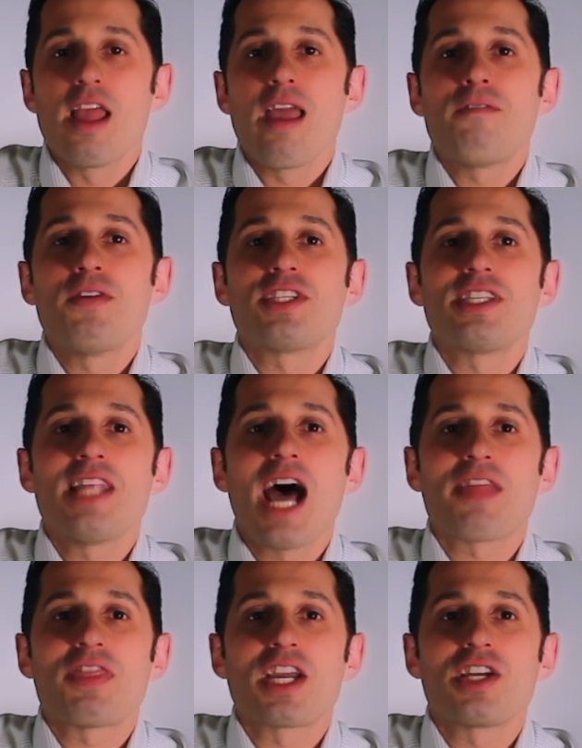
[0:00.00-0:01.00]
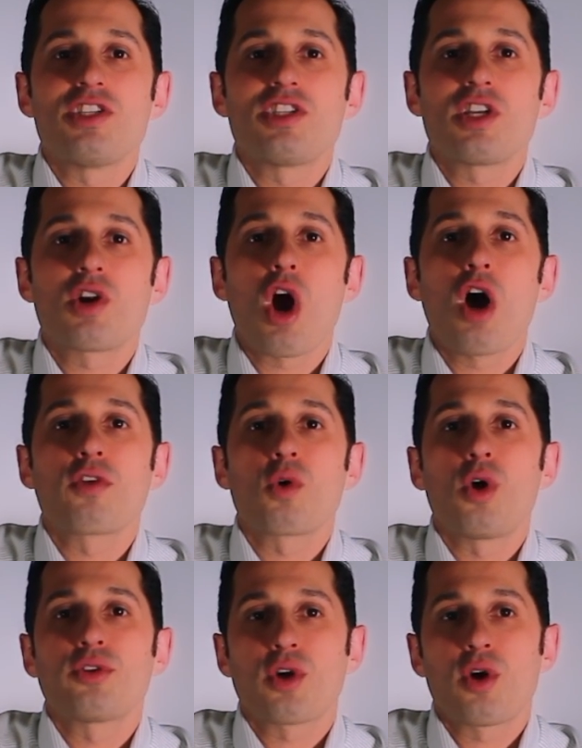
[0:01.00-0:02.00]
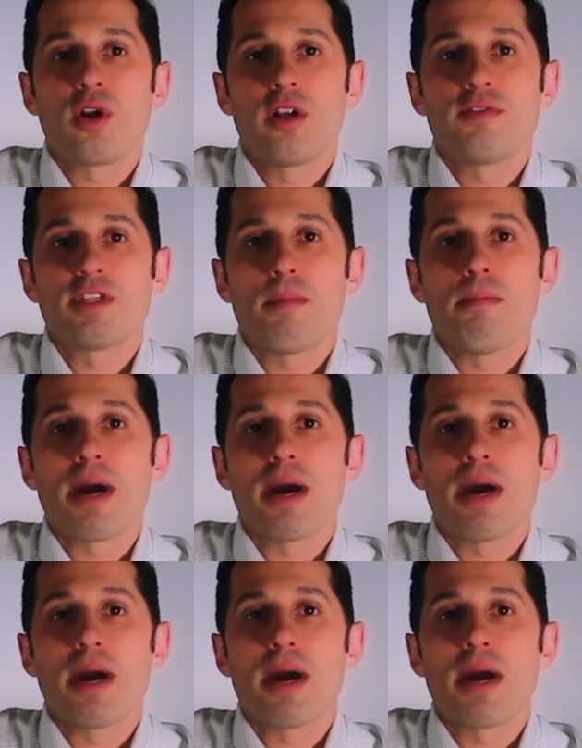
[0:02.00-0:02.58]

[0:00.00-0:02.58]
If it's not, then consider other alternatives that